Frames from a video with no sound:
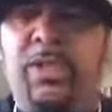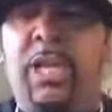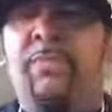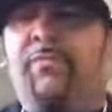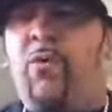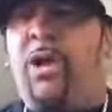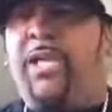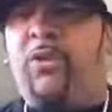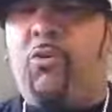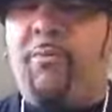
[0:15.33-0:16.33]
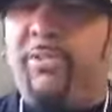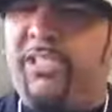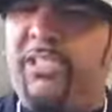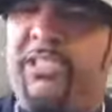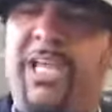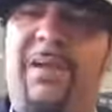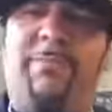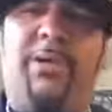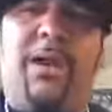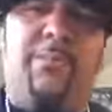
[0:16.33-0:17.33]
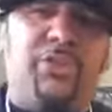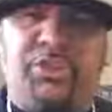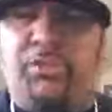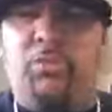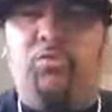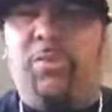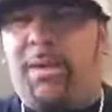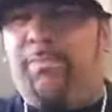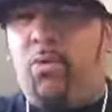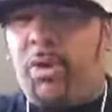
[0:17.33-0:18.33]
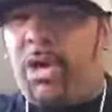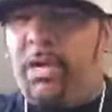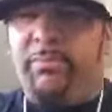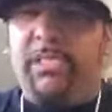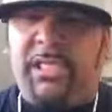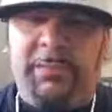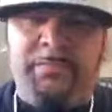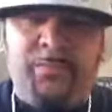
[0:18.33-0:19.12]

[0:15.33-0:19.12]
And before I get off with this topic, I'm going to salute my boy Humpty,